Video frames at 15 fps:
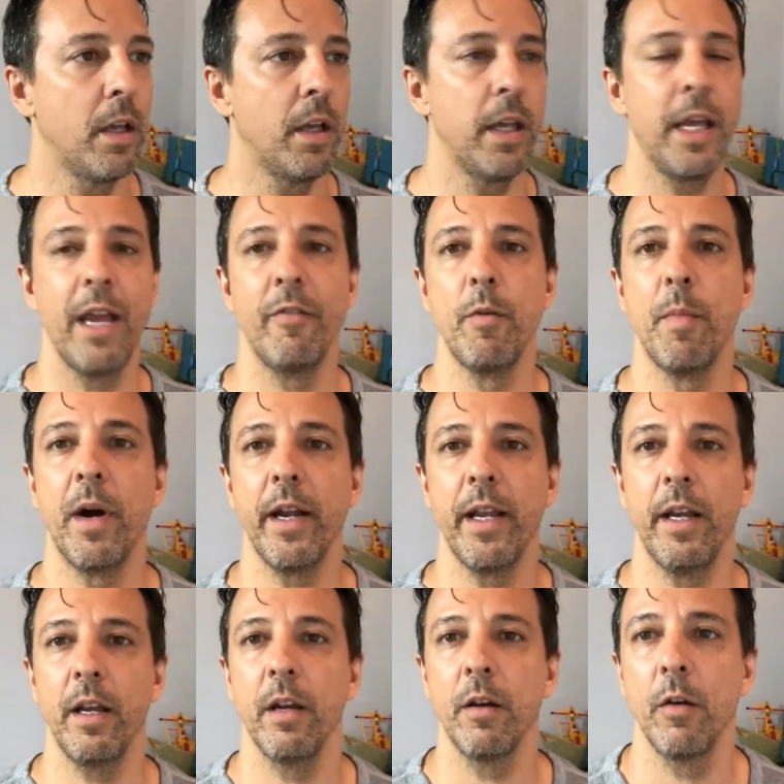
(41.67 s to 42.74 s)
Hey
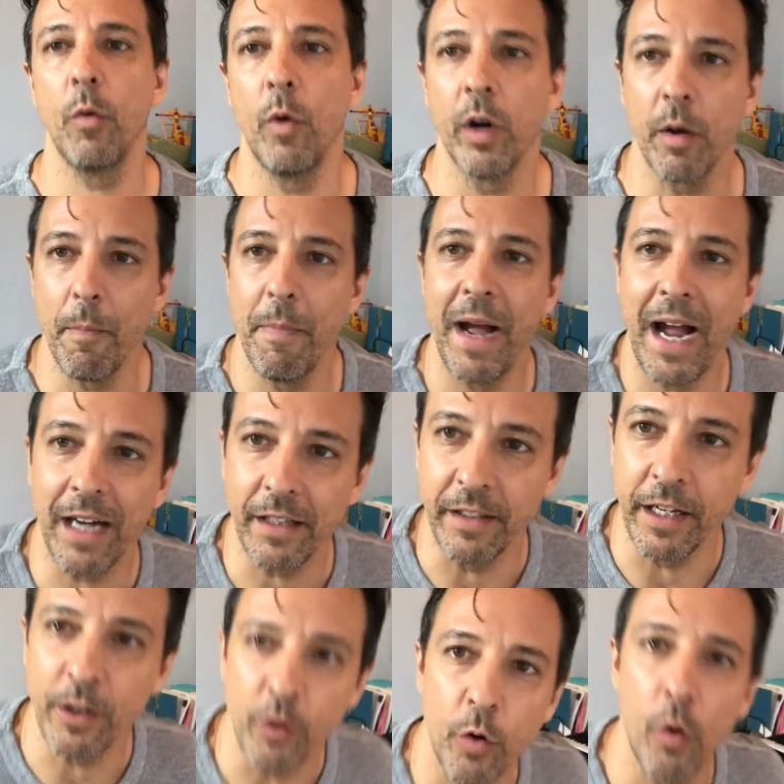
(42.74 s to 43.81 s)
everybody, welcome back.
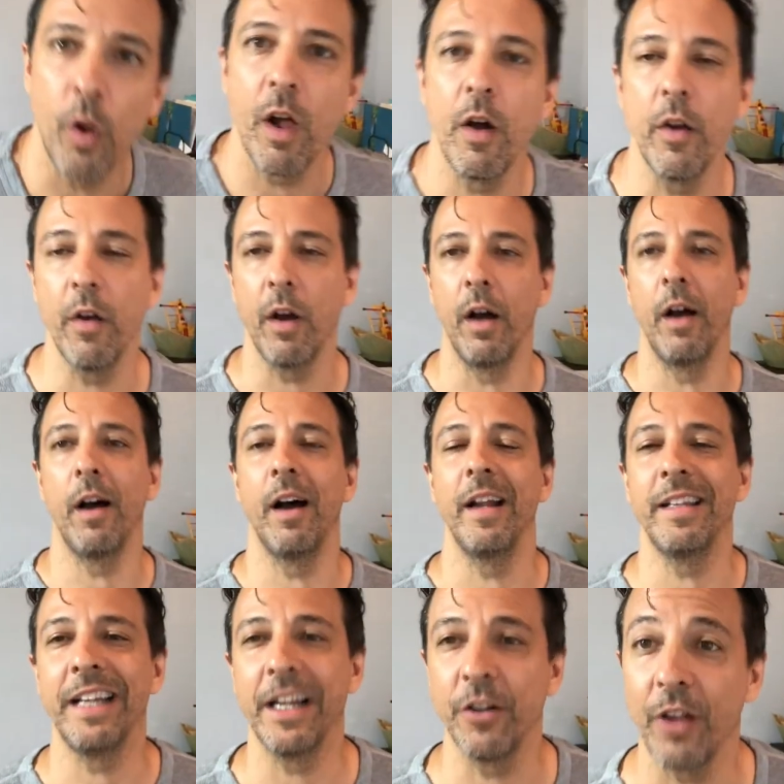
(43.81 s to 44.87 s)
Daniel
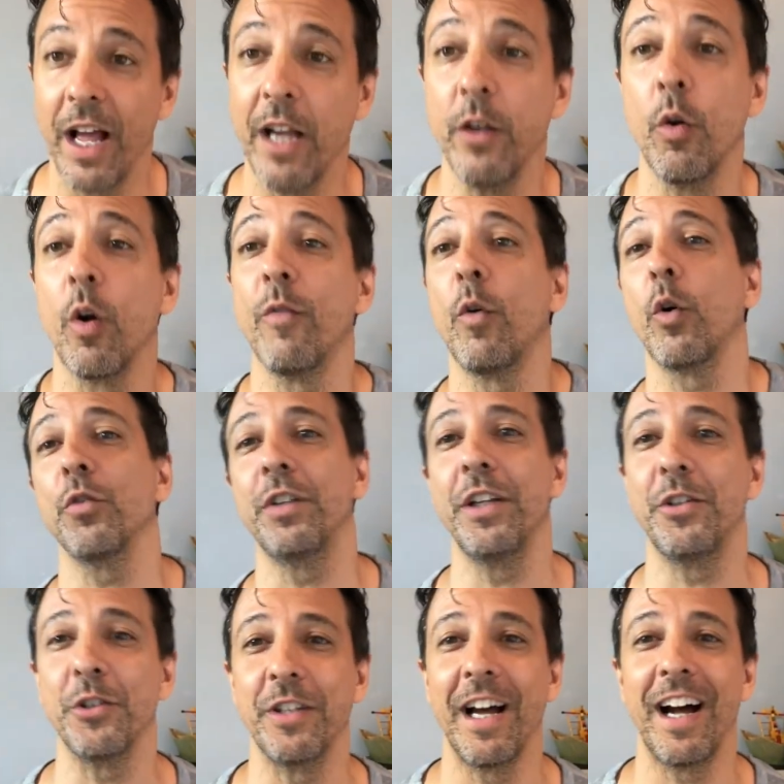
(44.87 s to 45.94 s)
at
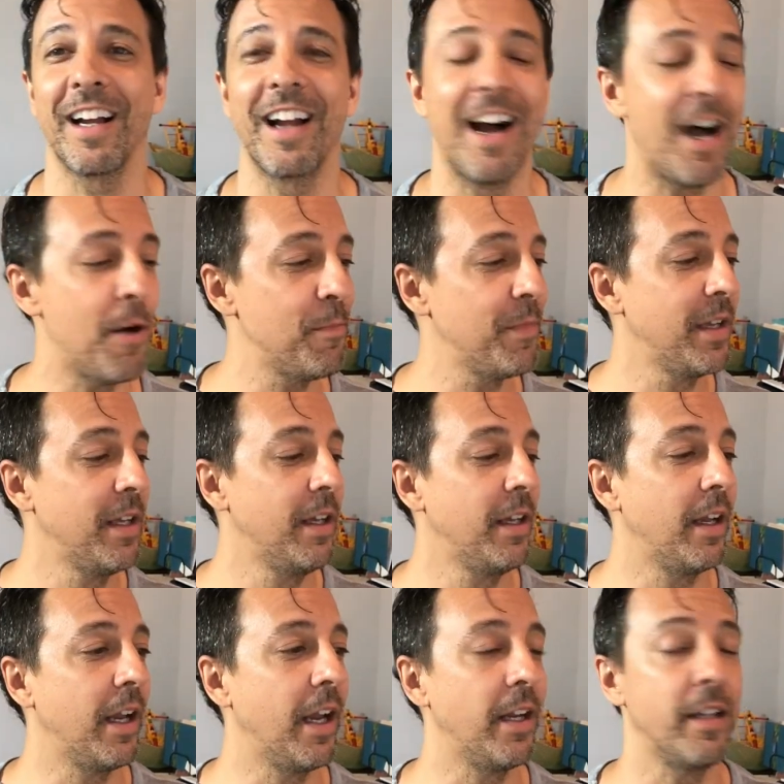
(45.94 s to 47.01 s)
yourvocalteacher.com,
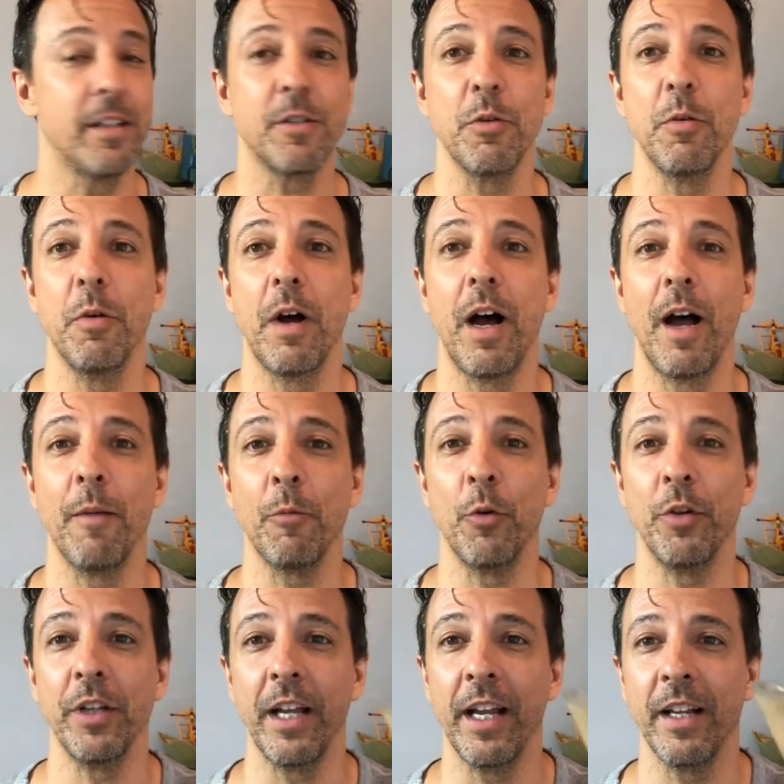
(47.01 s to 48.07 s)
and I'm
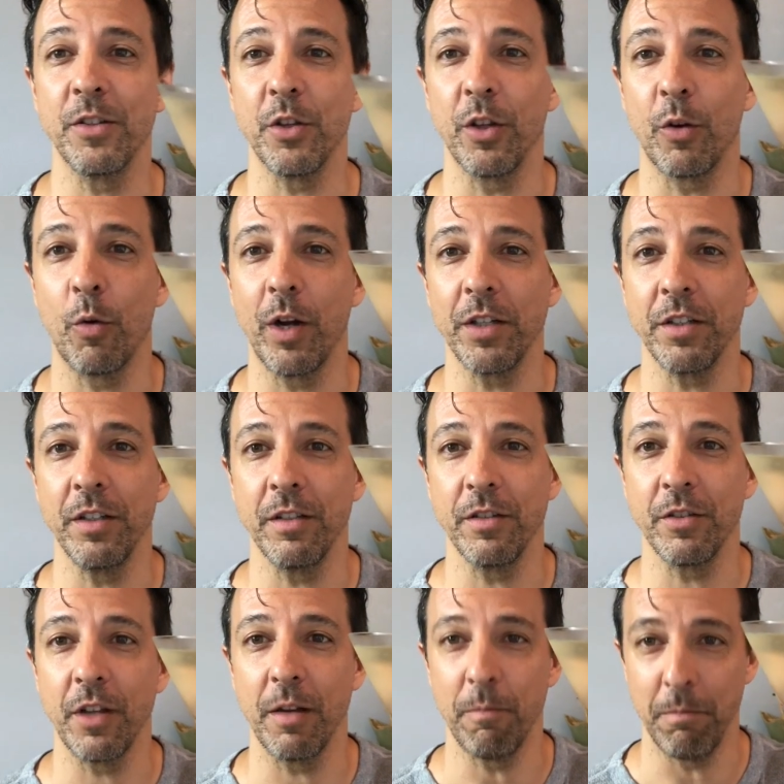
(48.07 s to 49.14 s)
going to answer the
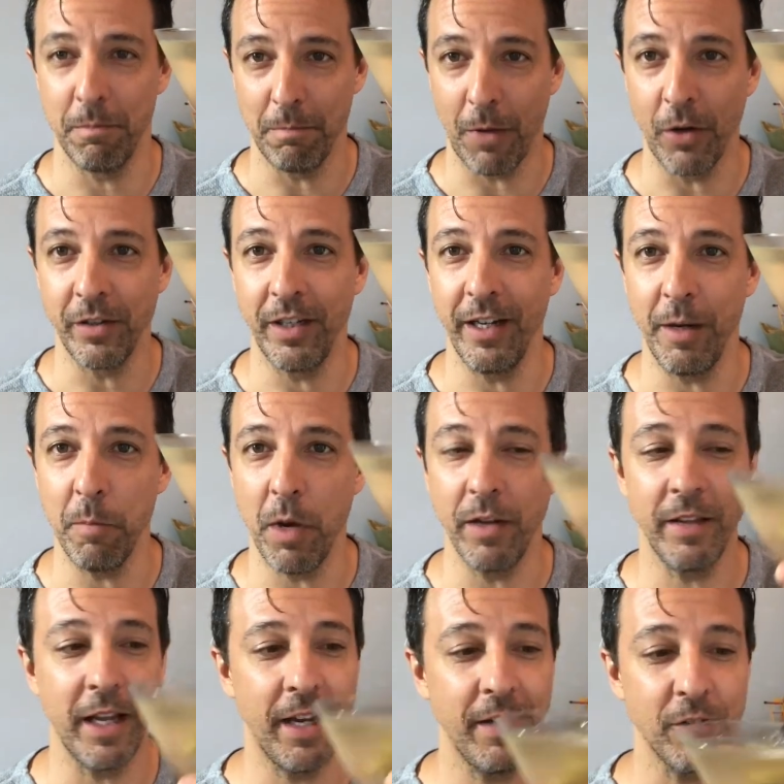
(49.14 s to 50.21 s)
questions Martini
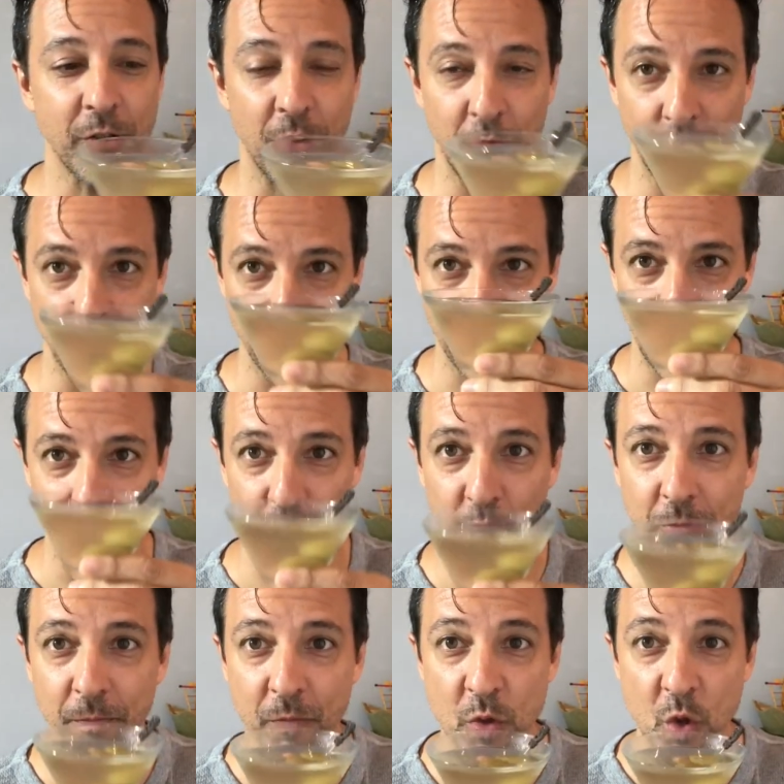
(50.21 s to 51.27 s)
Monday. So
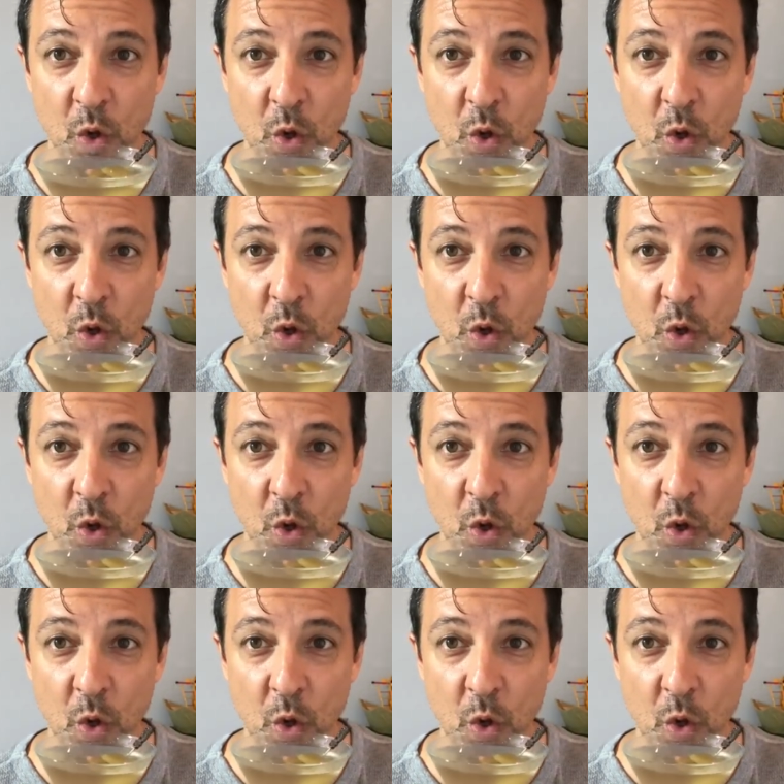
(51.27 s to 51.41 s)
salute.